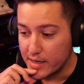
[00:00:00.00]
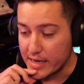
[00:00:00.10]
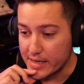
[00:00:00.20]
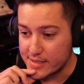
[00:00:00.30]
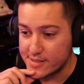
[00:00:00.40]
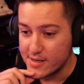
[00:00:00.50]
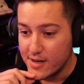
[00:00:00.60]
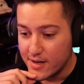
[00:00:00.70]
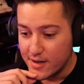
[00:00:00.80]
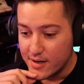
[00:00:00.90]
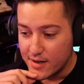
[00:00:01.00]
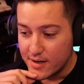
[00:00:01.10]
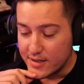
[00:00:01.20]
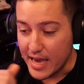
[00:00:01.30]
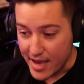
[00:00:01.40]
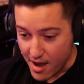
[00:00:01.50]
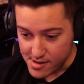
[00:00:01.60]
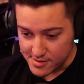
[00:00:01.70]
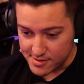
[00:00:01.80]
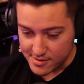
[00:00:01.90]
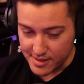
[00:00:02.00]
It's chaos